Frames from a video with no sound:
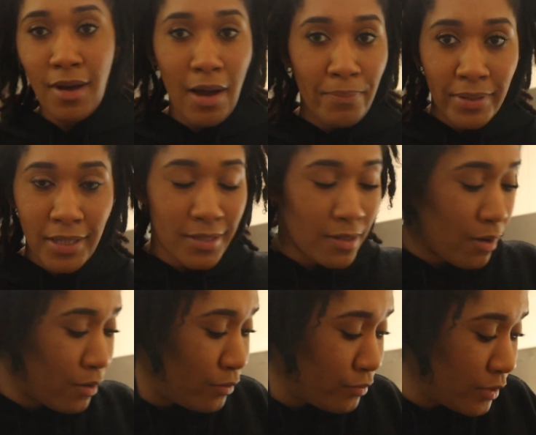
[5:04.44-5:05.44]
I'll put this
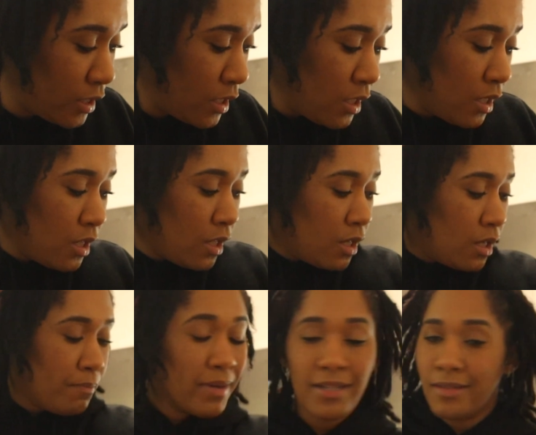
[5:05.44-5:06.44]
on
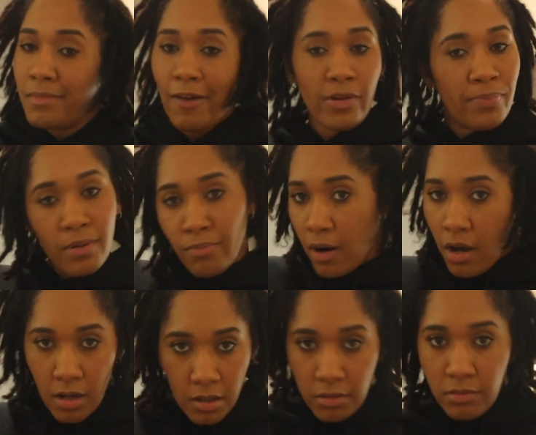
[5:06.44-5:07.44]
because I'm not gonna put a
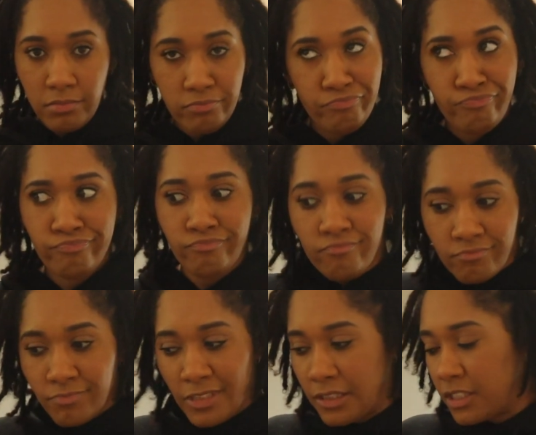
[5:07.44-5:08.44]
bra on
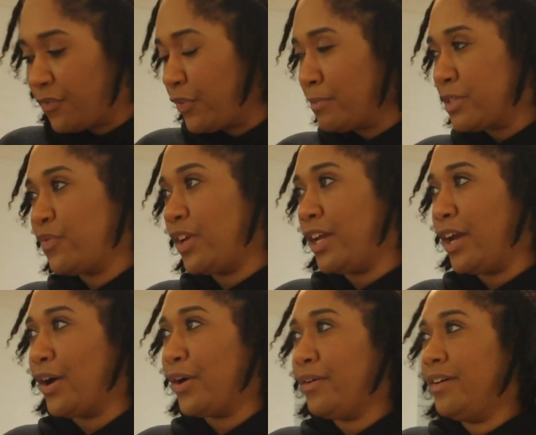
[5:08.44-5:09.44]
to film this
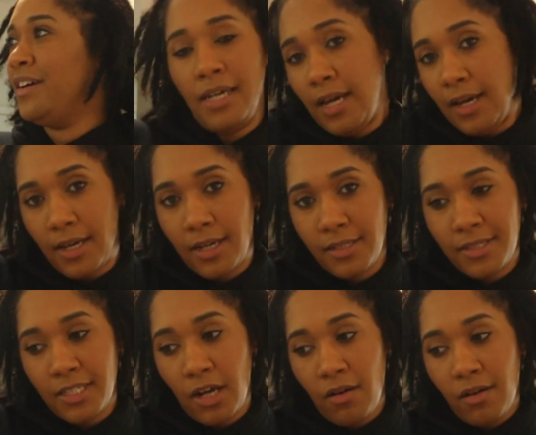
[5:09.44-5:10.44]
video. Yeah,
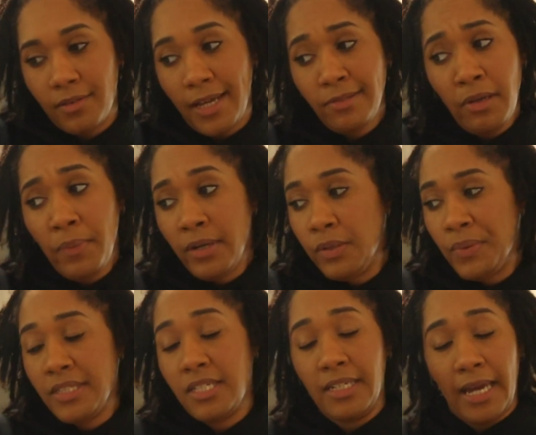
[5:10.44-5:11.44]
so that's what we're
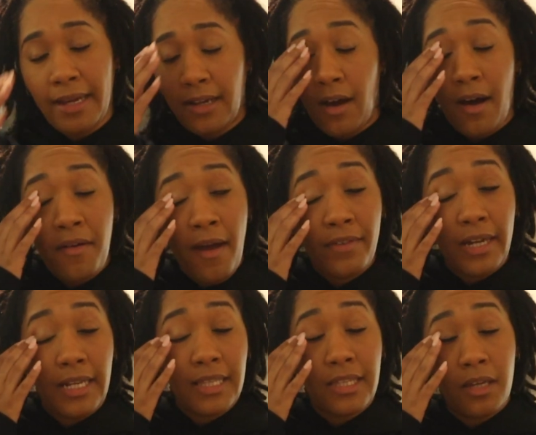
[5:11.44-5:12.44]
doing today, y'all. I don't have
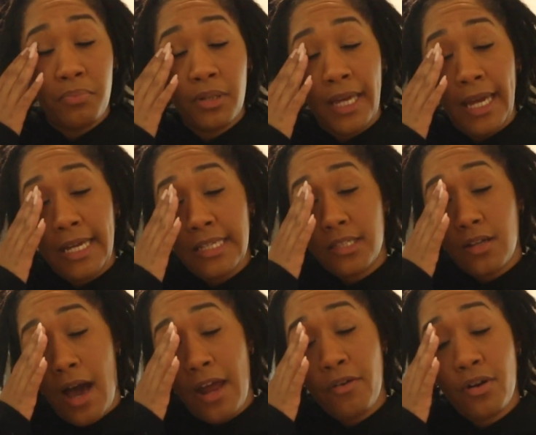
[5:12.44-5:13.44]
anything planned,
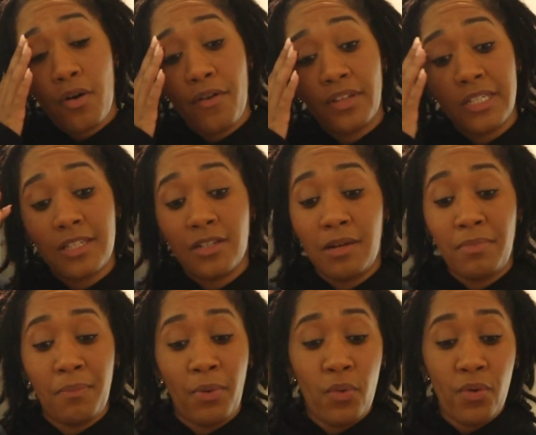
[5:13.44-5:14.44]
so I don't know if this is gonna
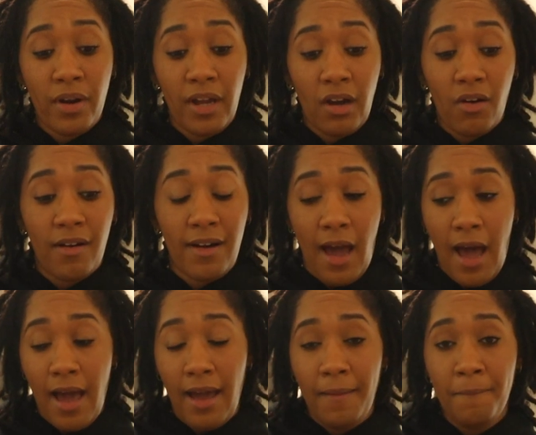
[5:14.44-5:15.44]
be boring or
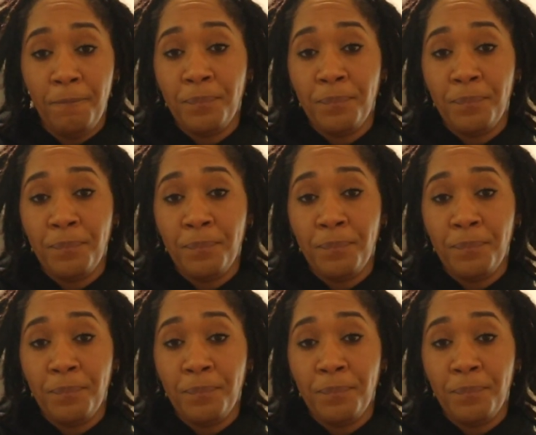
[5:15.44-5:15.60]
not.